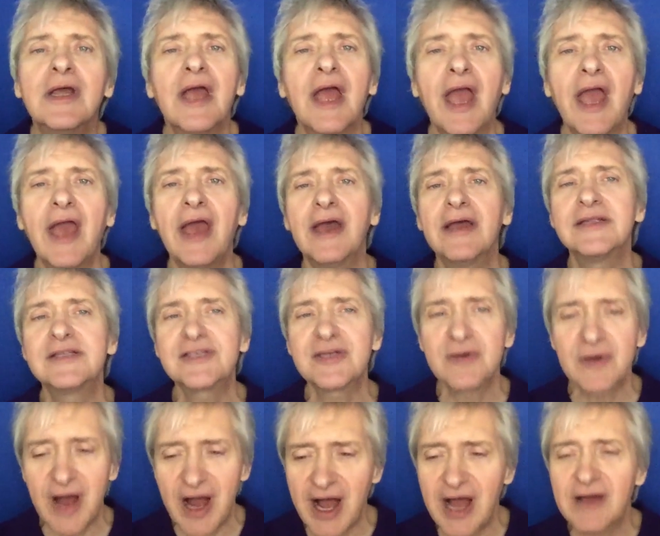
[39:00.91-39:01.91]
And
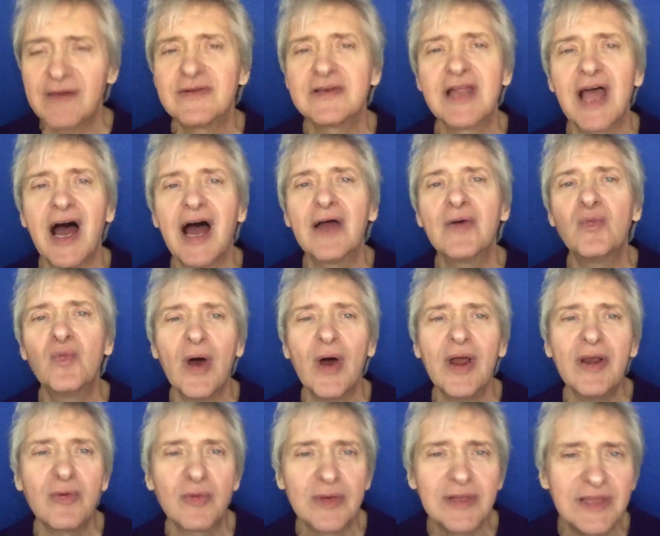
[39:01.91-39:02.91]
so I, I want
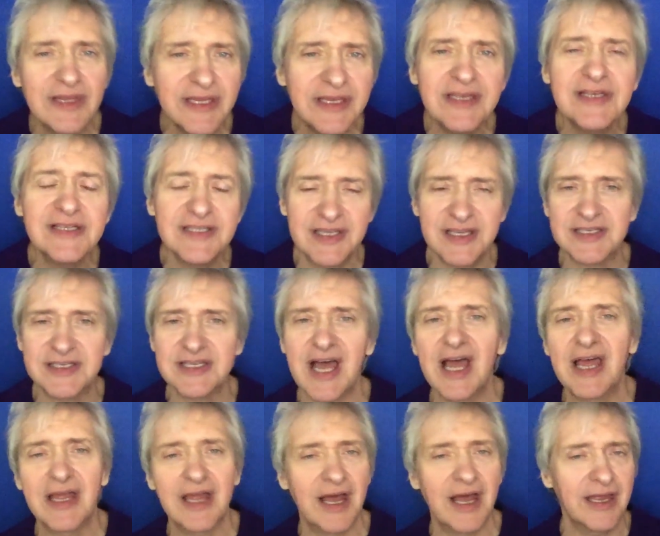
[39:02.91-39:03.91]
to release this.
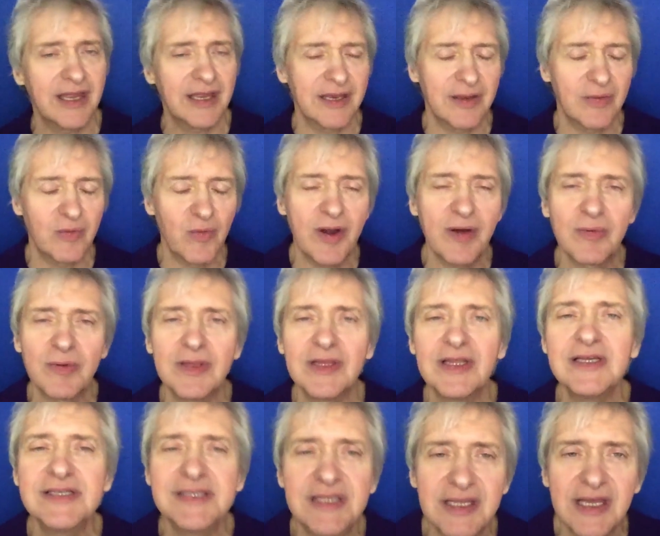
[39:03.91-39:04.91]
I, I want to
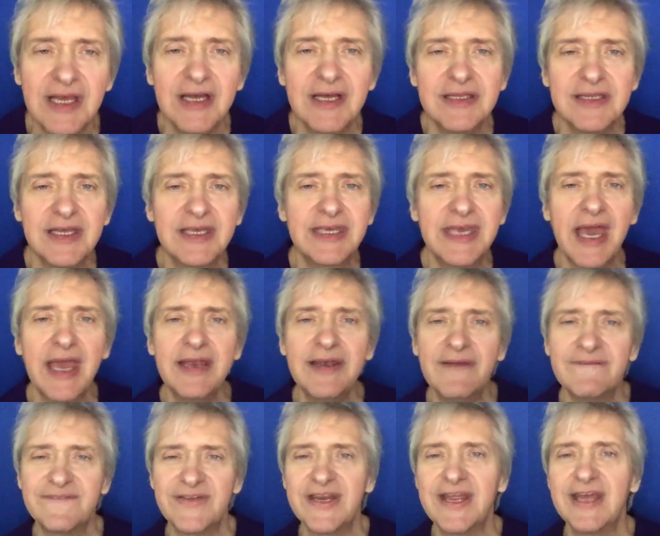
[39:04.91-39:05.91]
release the, the
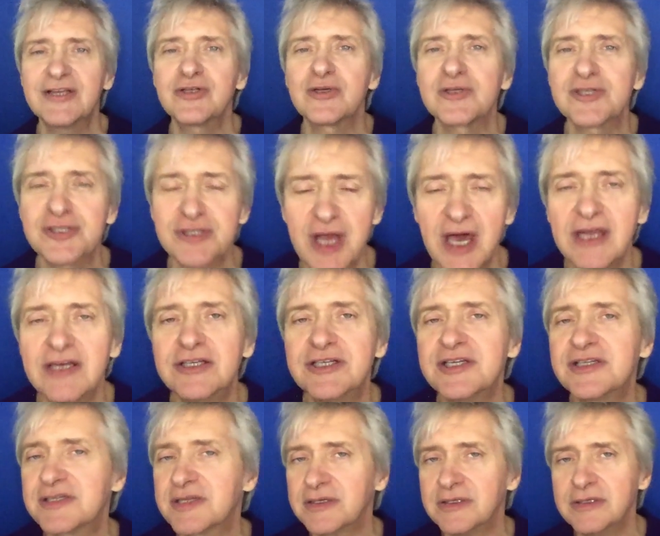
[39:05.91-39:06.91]
kingdom financial
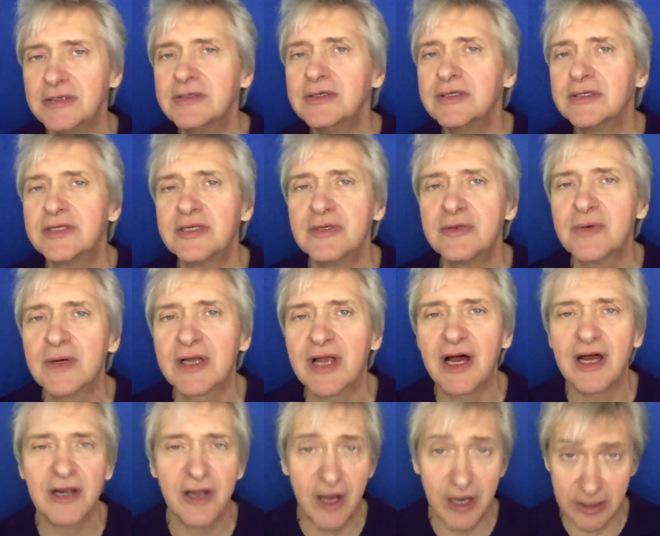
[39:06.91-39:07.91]
strategy so you can do what
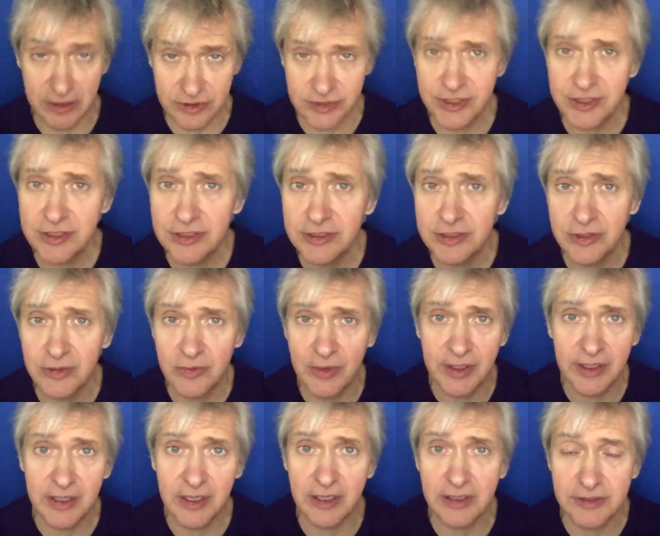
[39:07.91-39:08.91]
God calls you to do when
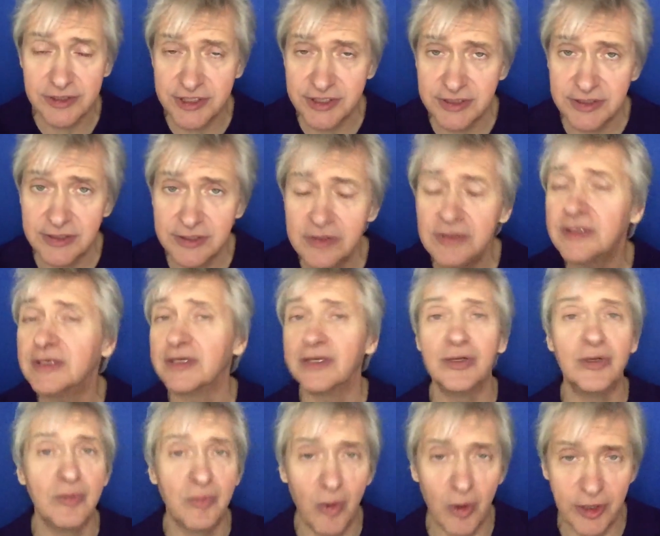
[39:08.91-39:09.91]
He calls you to do it.
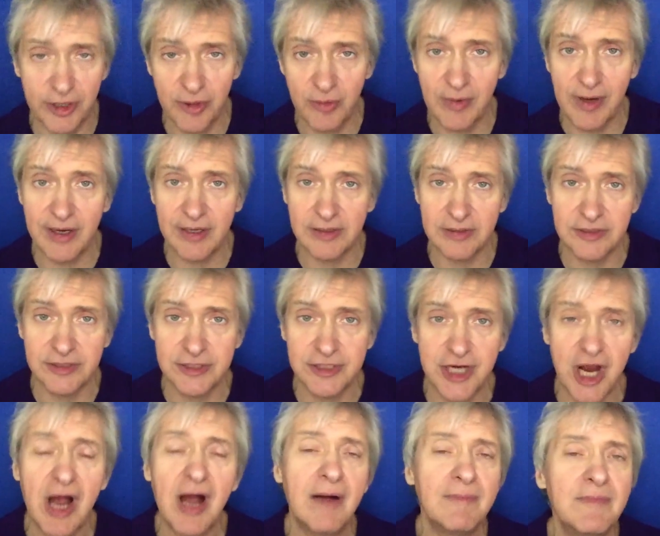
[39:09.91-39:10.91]
You work your regular
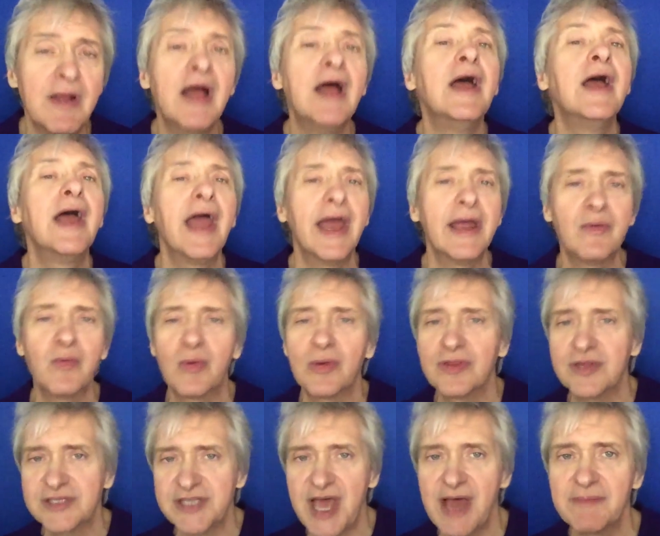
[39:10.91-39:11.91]
job. And
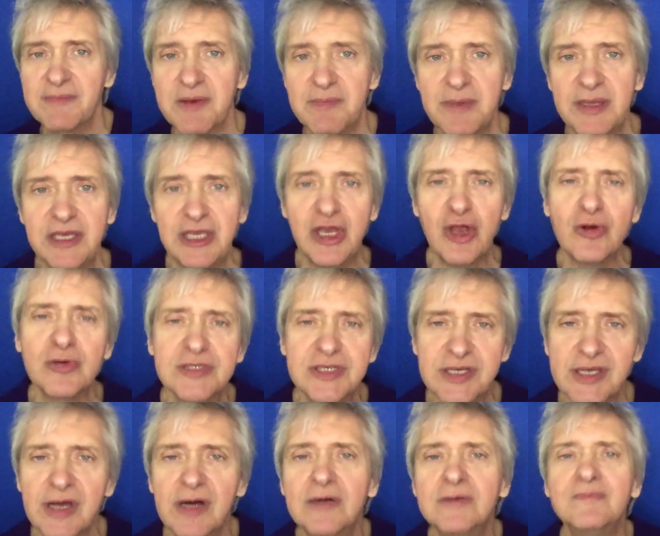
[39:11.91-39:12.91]
this happened to me years
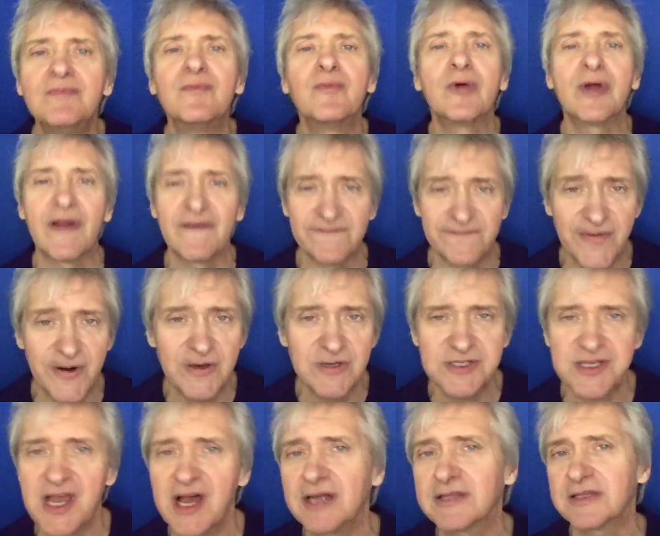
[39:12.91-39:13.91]
ago when I
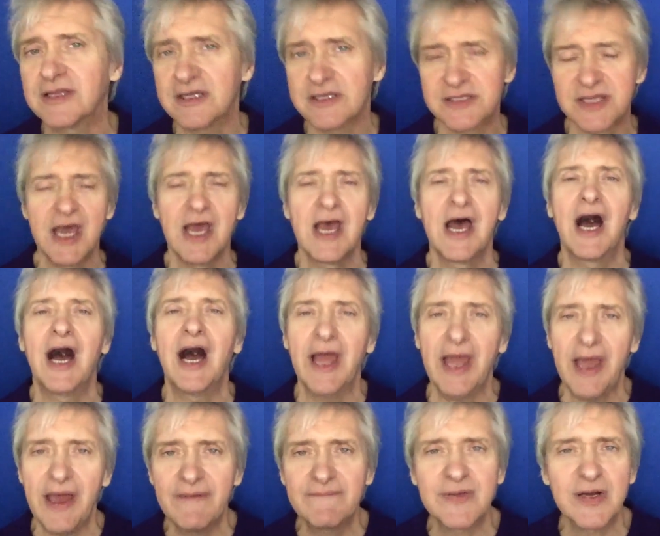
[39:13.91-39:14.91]
first got this. I
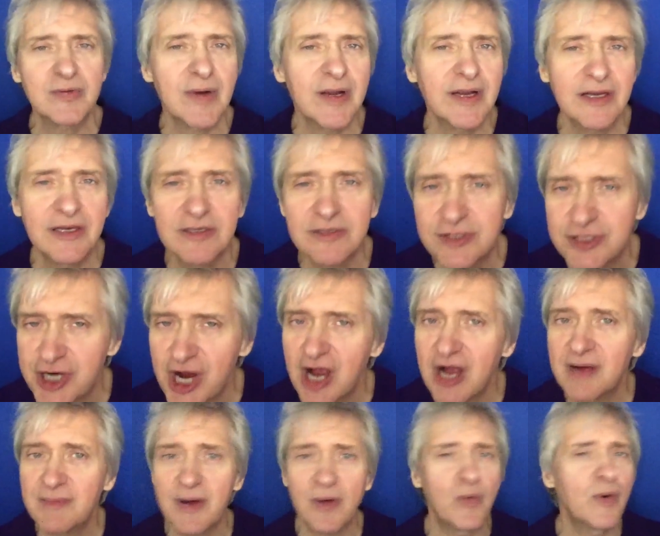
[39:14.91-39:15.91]
had my regular
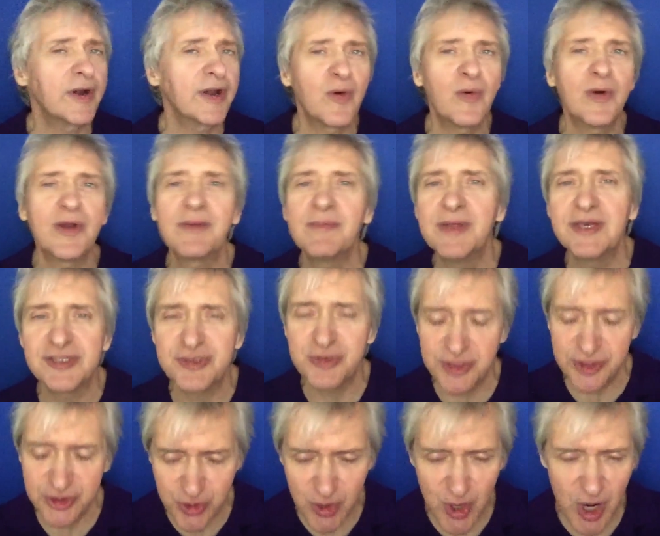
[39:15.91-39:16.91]
job. I wanted to go into
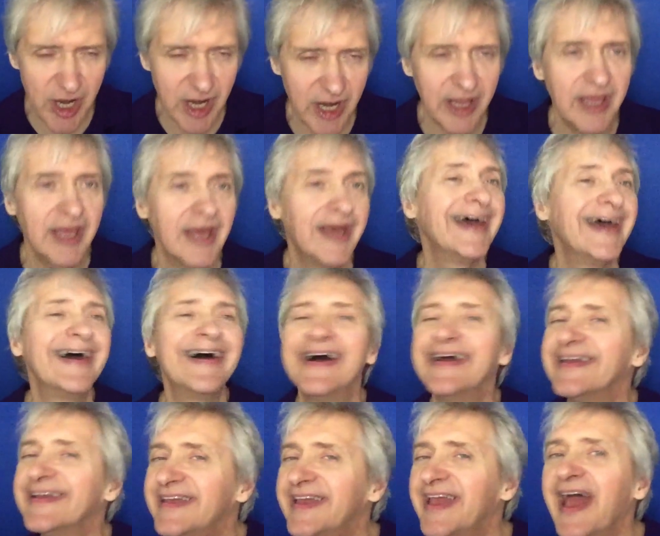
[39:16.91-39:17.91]
ministry trading
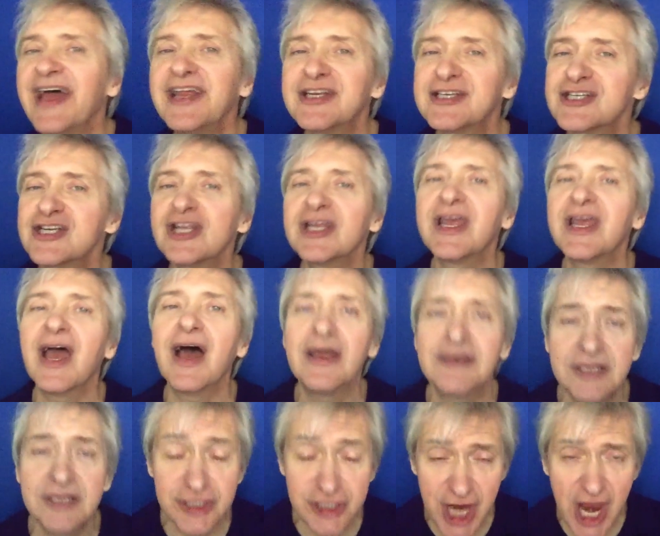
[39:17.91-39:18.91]
he actually
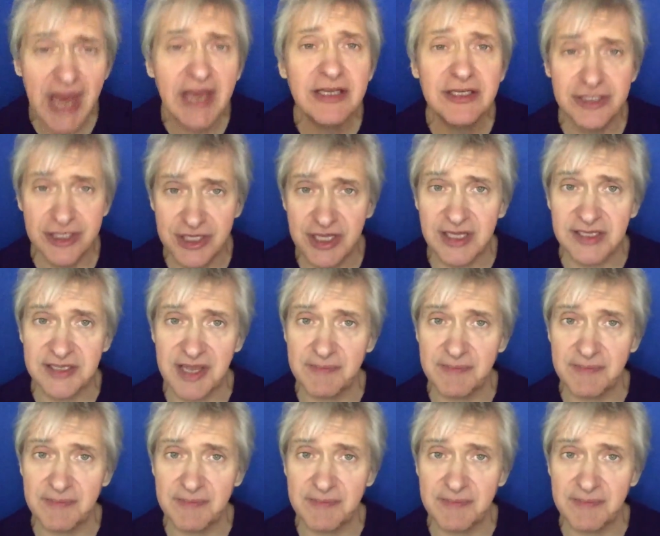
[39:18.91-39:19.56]
had to change things.